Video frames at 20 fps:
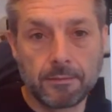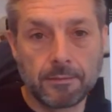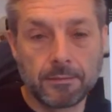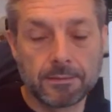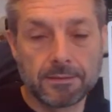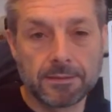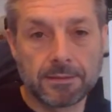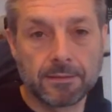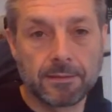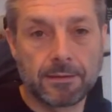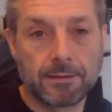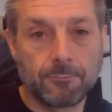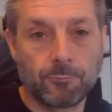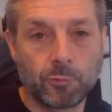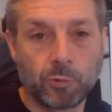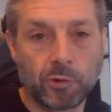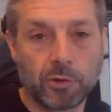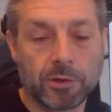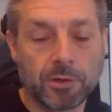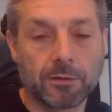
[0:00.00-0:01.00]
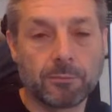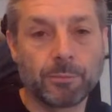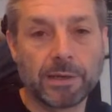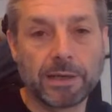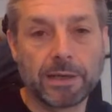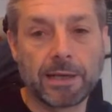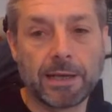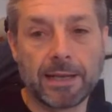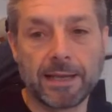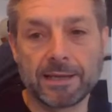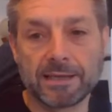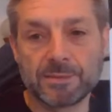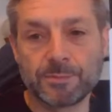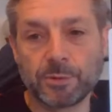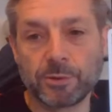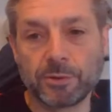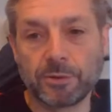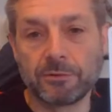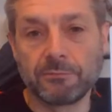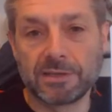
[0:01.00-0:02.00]
So then work on being an
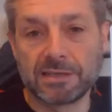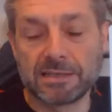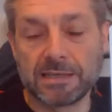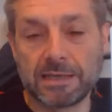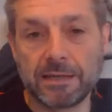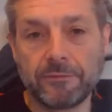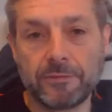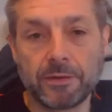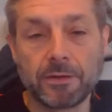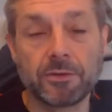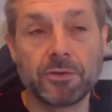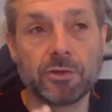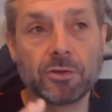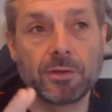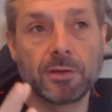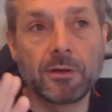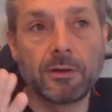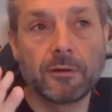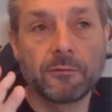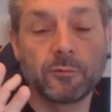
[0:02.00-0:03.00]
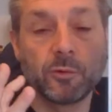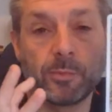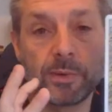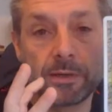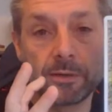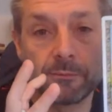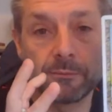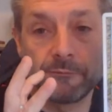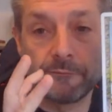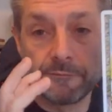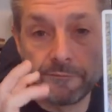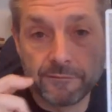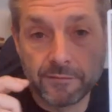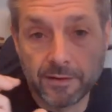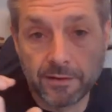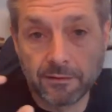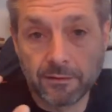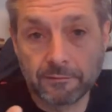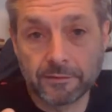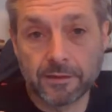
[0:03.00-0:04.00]
expert at receiving, and your life will become
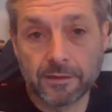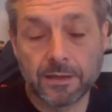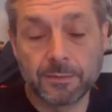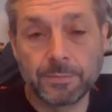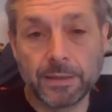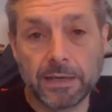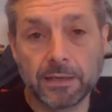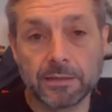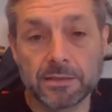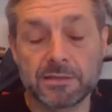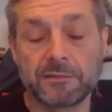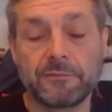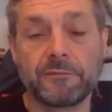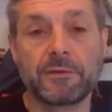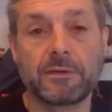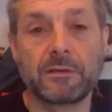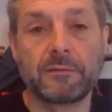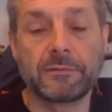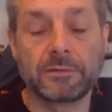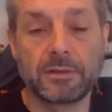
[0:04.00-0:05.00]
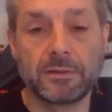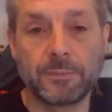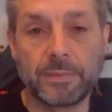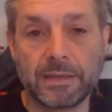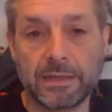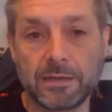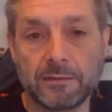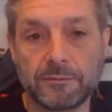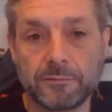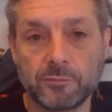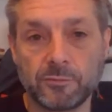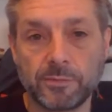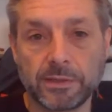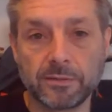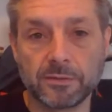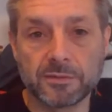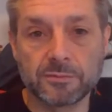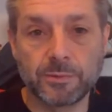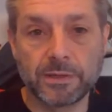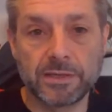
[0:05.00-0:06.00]
very, very balanced and very, very powerful,
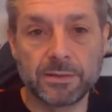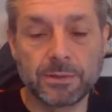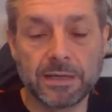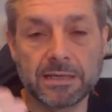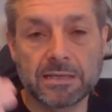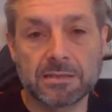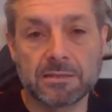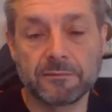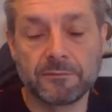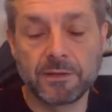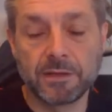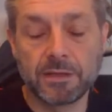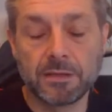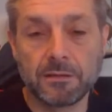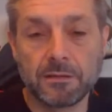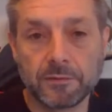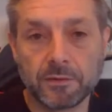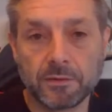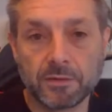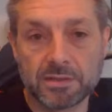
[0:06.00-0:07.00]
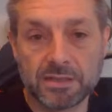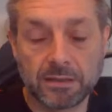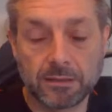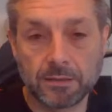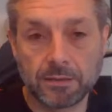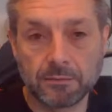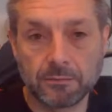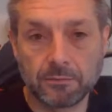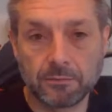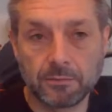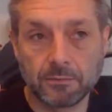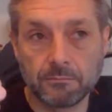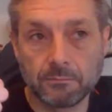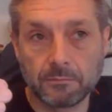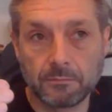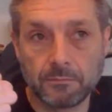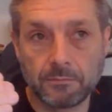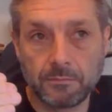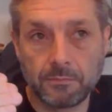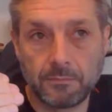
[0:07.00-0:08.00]
because when you ask of the universe, you'll
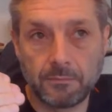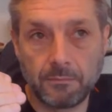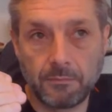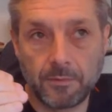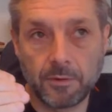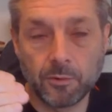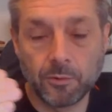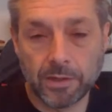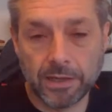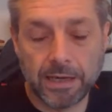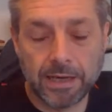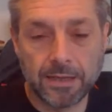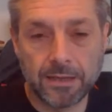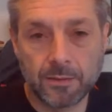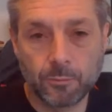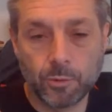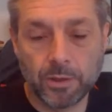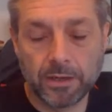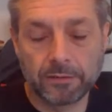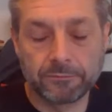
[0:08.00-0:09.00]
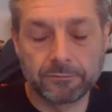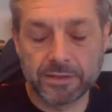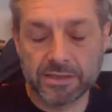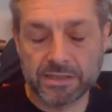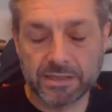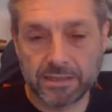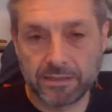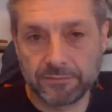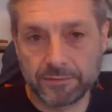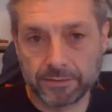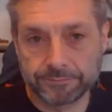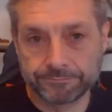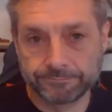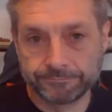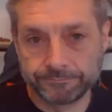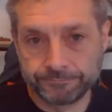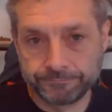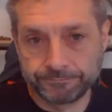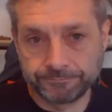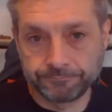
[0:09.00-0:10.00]
not get in the way of receiving.
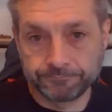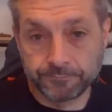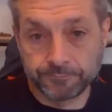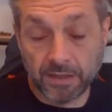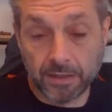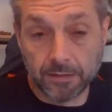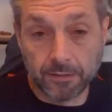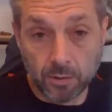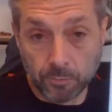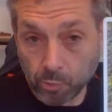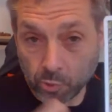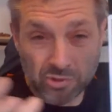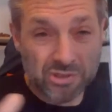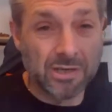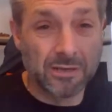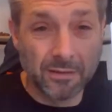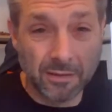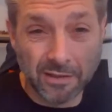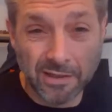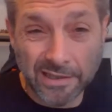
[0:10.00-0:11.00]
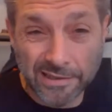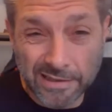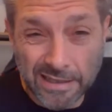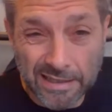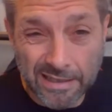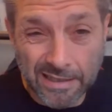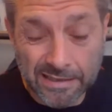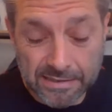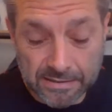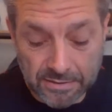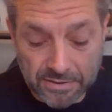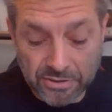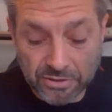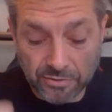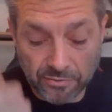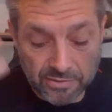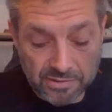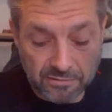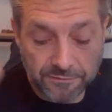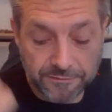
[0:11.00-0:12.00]
And I'm also learning that lesson
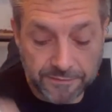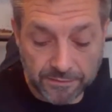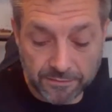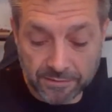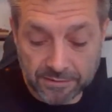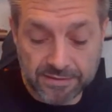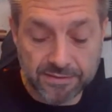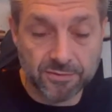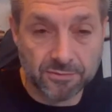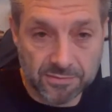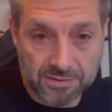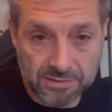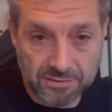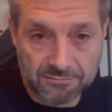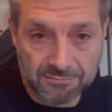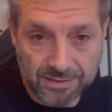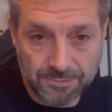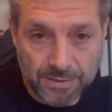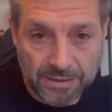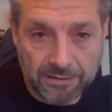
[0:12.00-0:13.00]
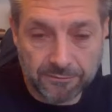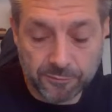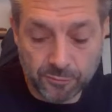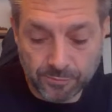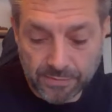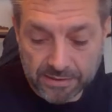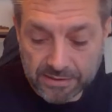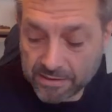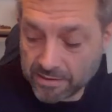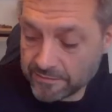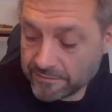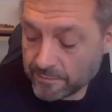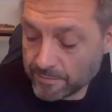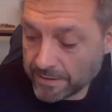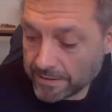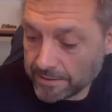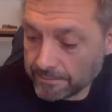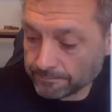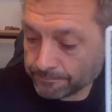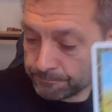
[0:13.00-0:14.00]
too. So I feel this is also a really powerful message for
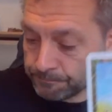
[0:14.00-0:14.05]
me.